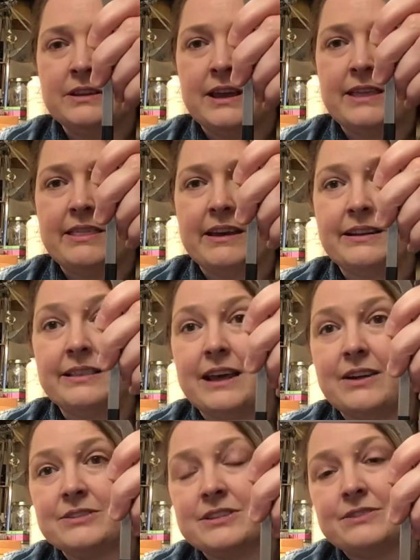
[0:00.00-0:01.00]
and that
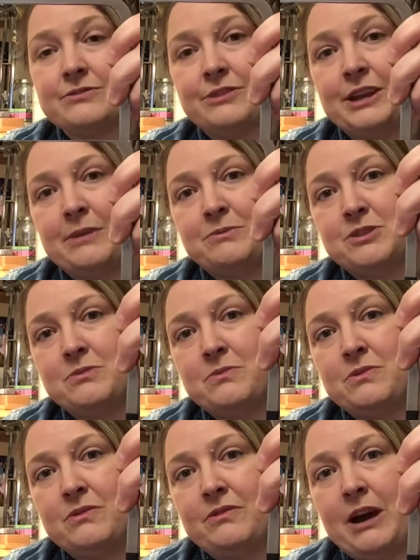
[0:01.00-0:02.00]
allows the frame to
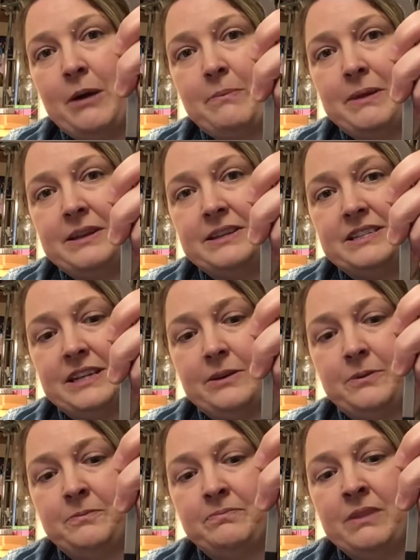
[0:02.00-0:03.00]
move up and down.